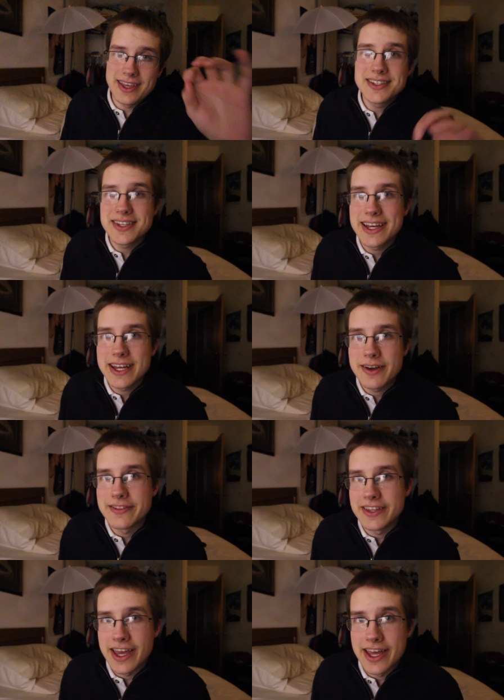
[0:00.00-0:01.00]
Inside Out
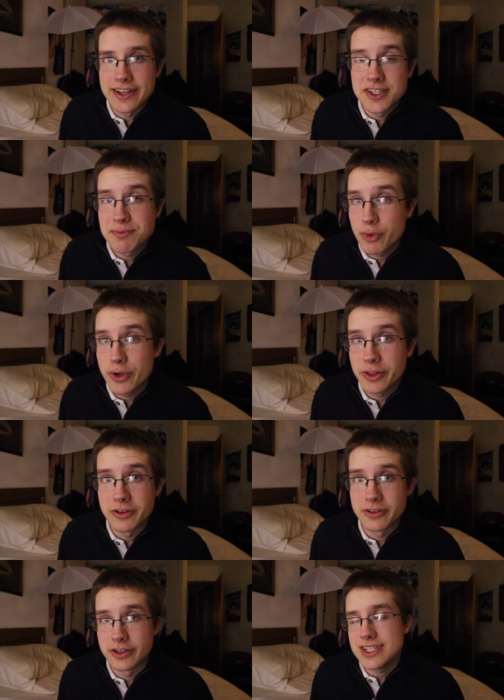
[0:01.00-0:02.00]
at the end,
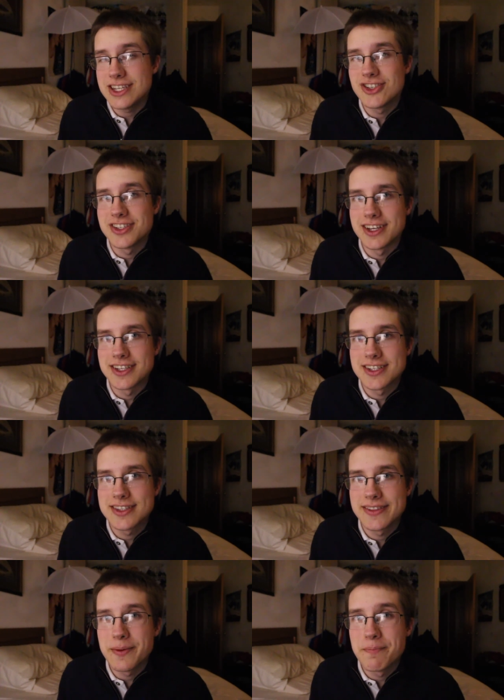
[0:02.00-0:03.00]
spoiler alert, teaches us
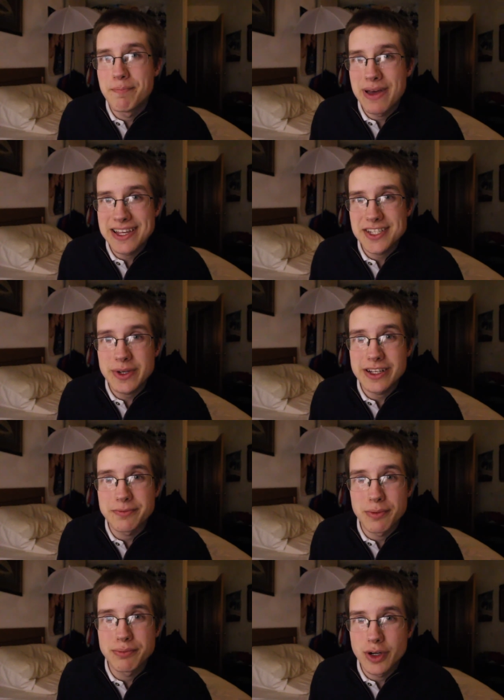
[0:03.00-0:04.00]
that the best way to
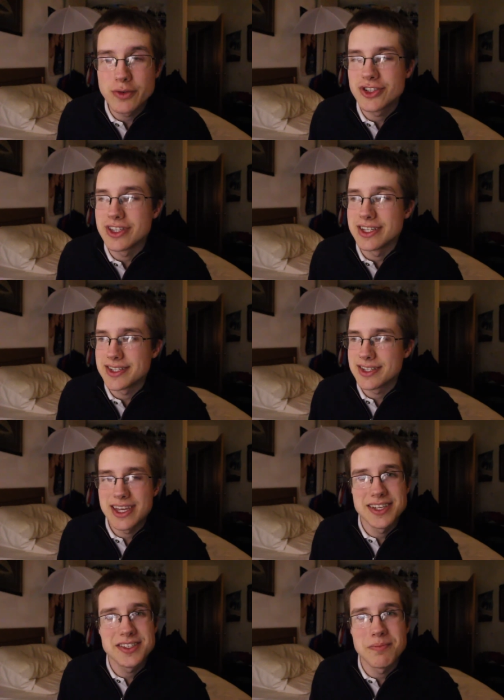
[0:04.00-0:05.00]
approach this
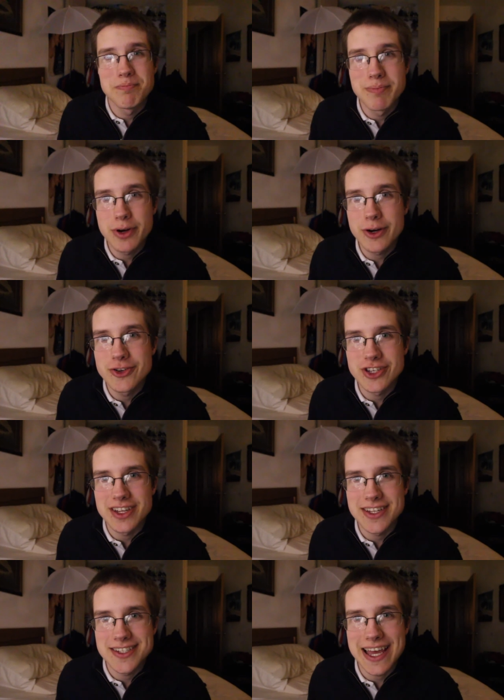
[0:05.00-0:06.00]
is to merge
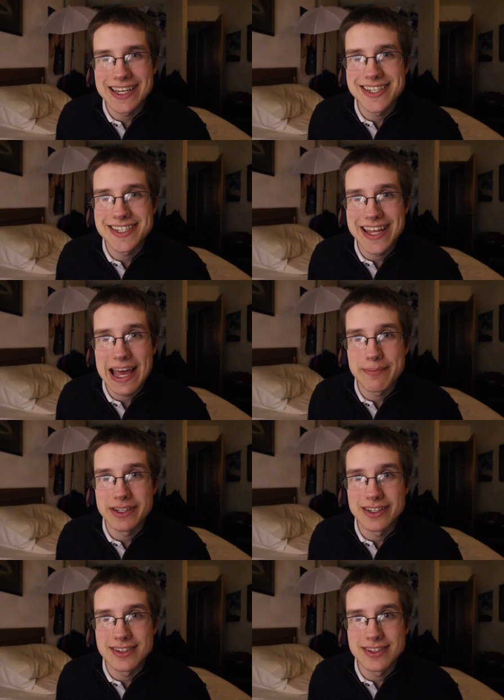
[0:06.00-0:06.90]
sadness and happiness.